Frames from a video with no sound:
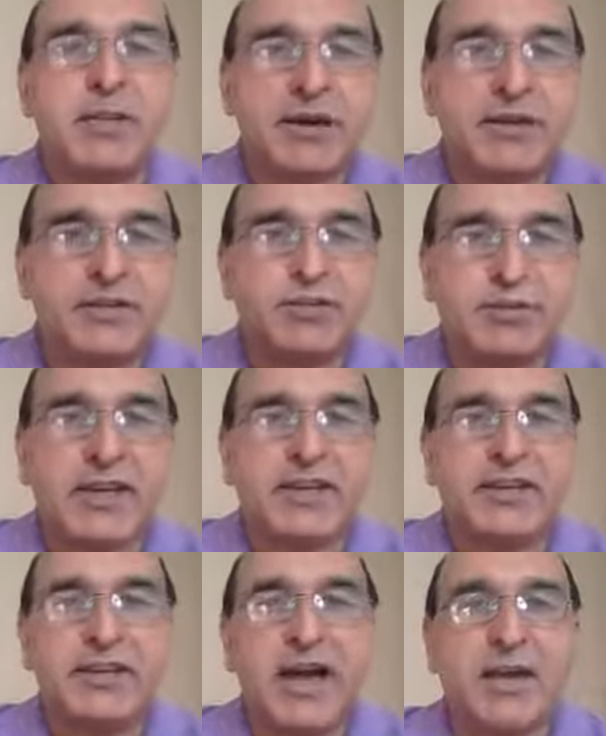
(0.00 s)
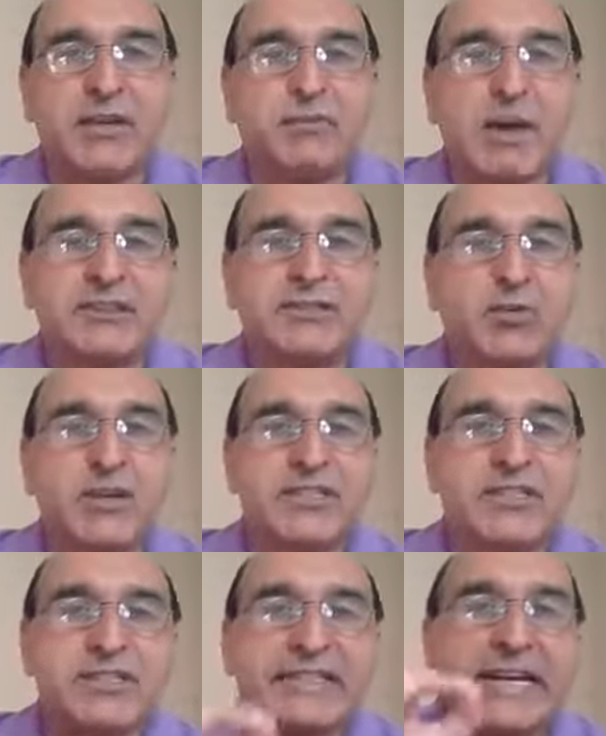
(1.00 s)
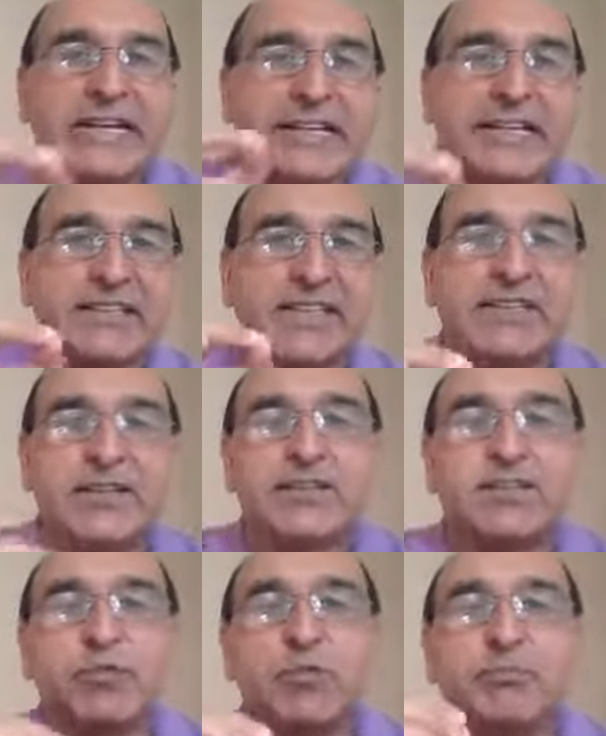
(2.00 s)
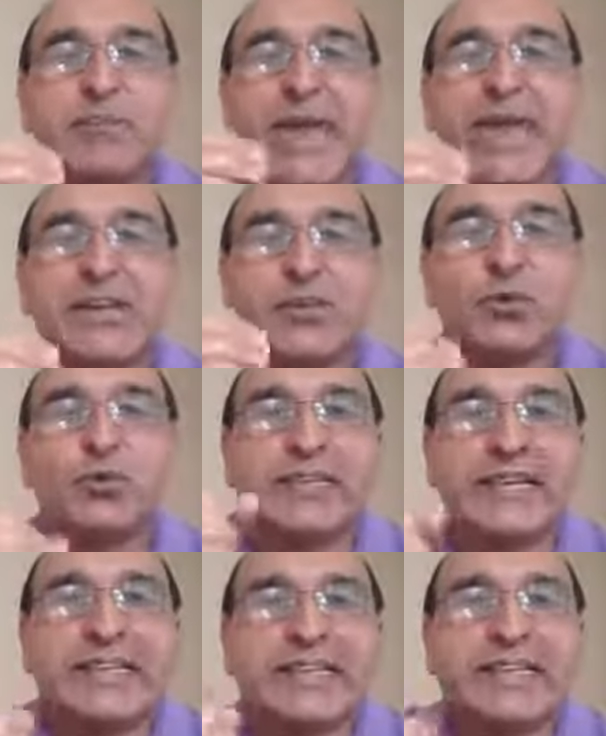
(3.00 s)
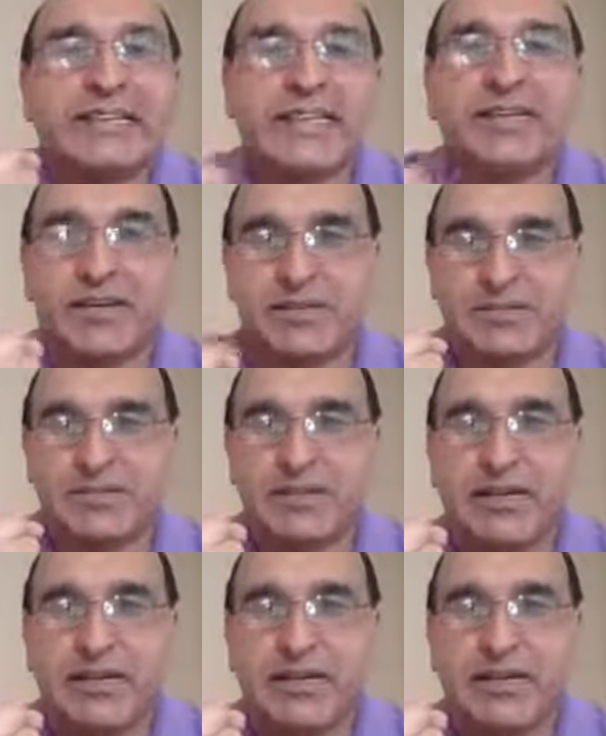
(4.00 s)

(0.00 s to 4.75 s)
But today, my focus is critical thinking to make you critical thinkers,